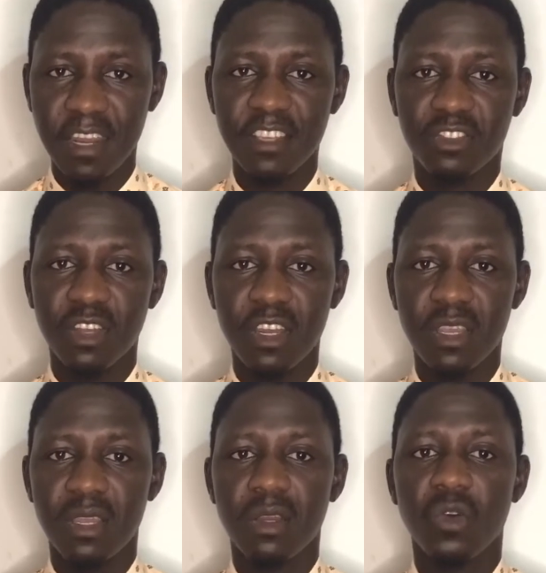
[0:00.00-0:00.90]
history,
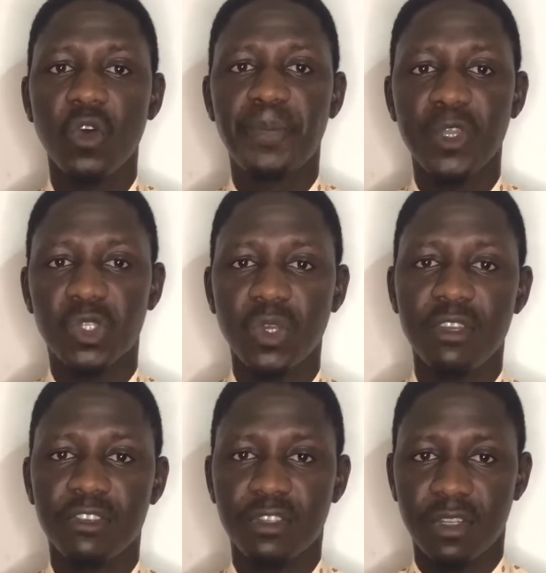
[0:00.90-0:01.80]
or future
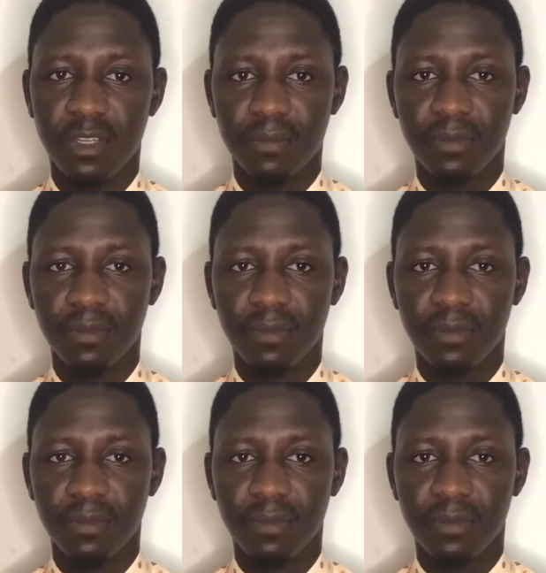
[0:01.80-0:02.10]
history,